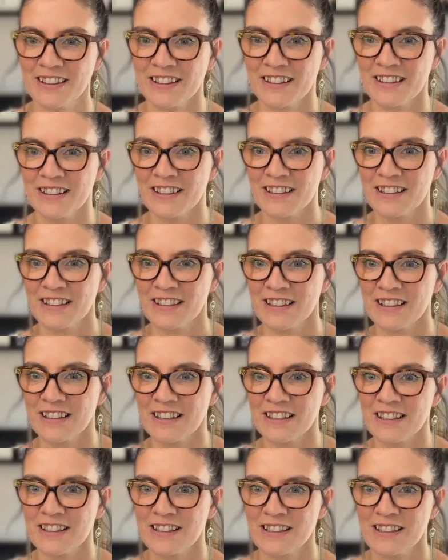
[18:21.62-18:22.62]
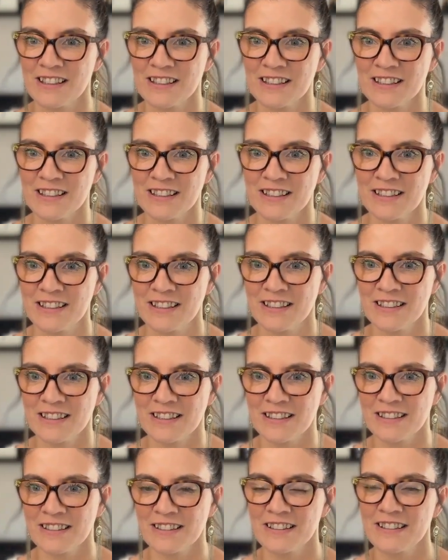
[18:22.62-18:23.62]

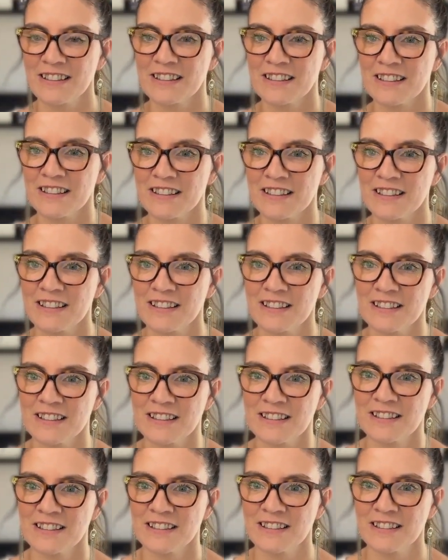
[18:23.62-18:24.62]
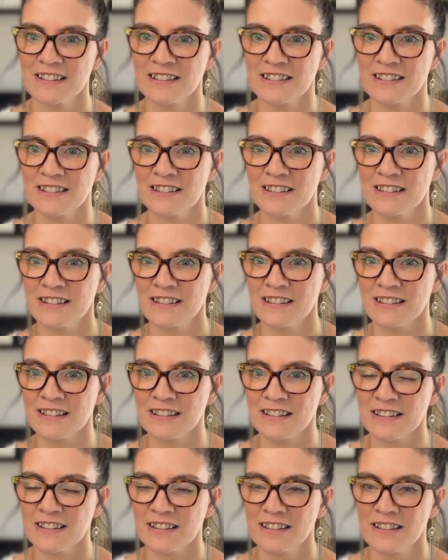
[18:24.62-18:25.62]

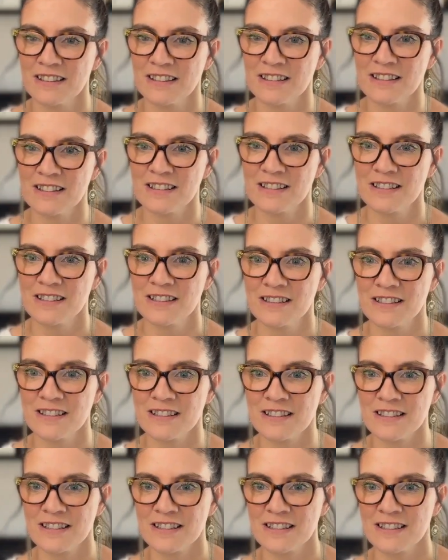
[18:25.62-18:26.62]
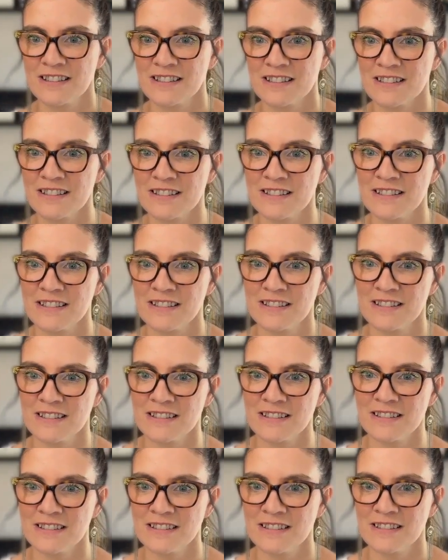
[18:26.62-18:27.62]

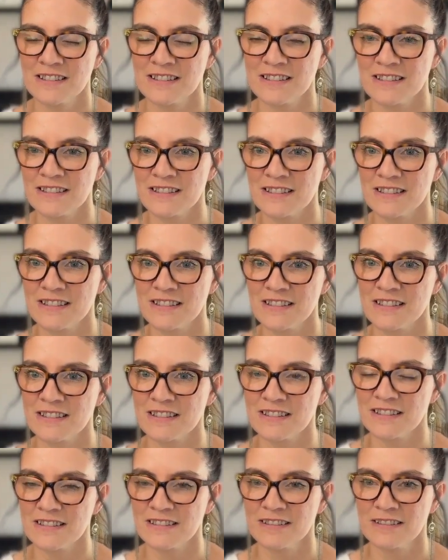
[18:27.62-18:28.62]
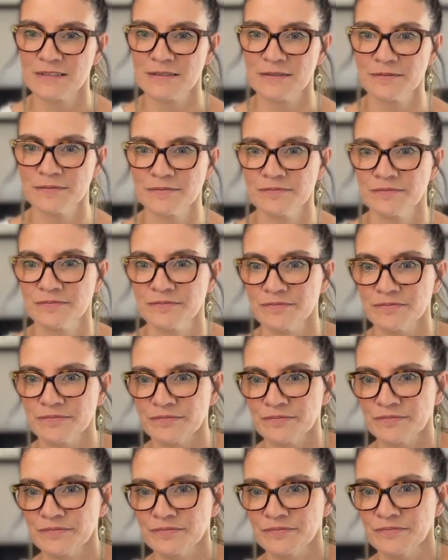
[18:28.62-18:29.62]
[no speech]